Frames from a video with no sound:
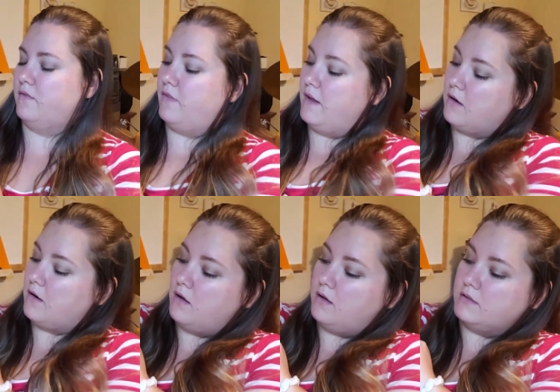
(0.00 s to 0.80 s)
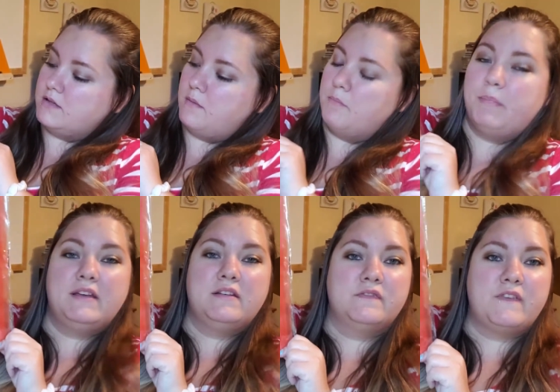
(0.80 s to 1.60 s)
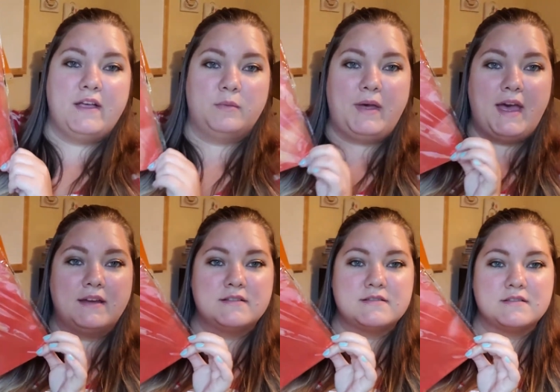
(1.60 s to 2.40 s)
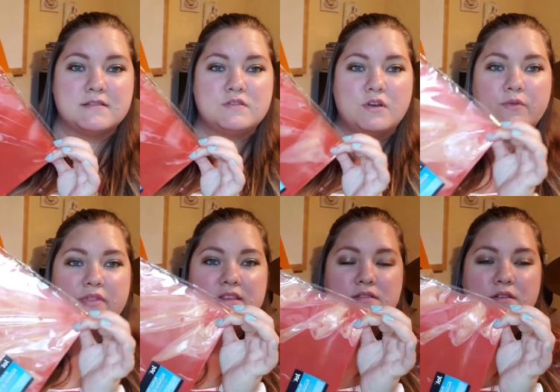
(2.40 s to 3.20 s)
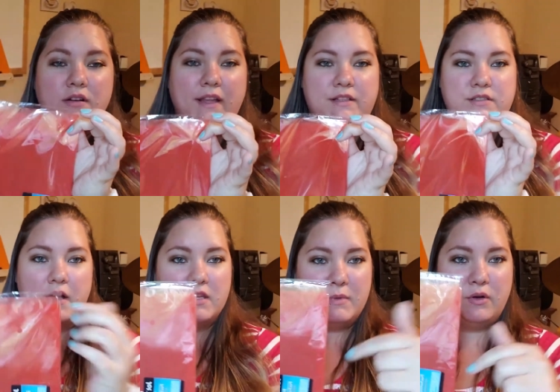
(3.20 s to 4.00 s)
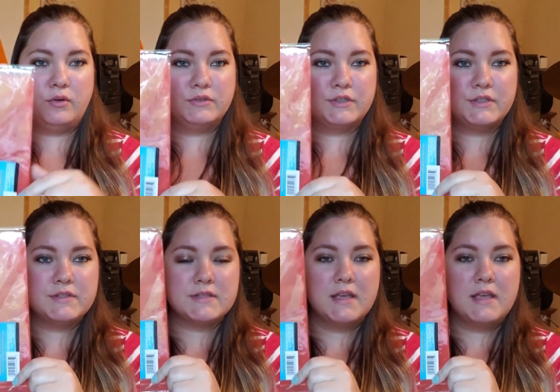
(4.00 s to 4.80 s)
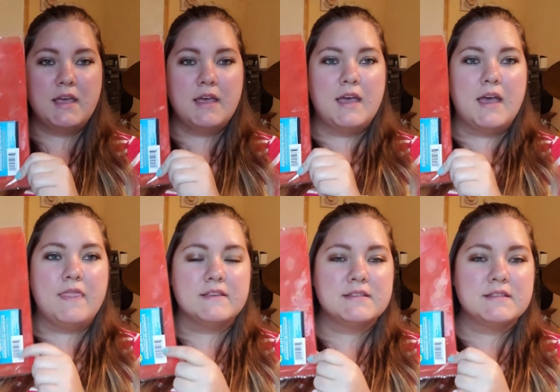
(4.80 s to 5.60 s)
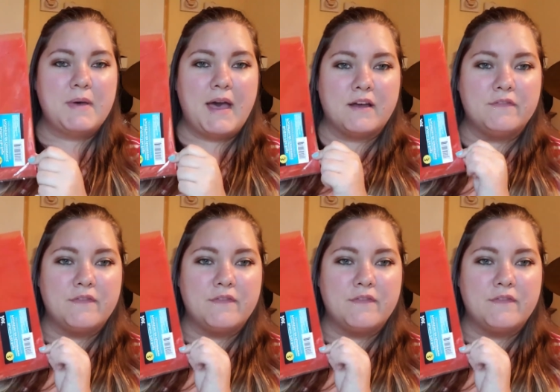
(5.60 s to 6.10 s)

they are called button file bags. So these are like document holders. And this is a pack of